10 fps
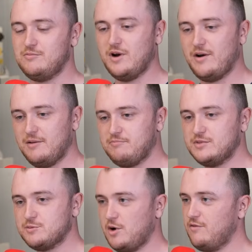We're a
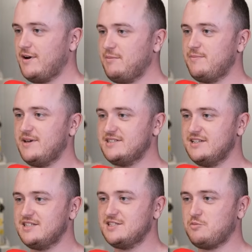small family
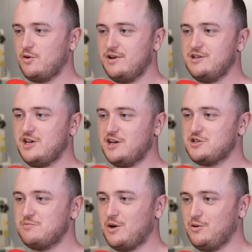business. We're an
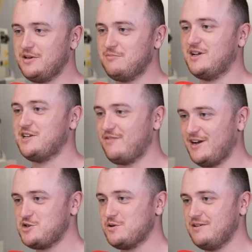injection moulding
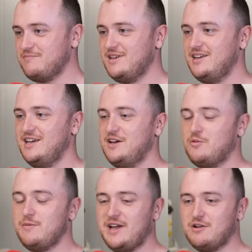manufacturer.
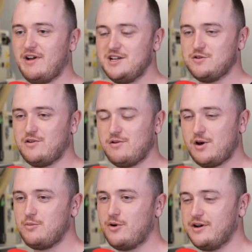We make a range of our
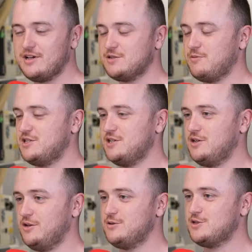own products, which
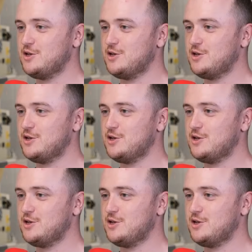include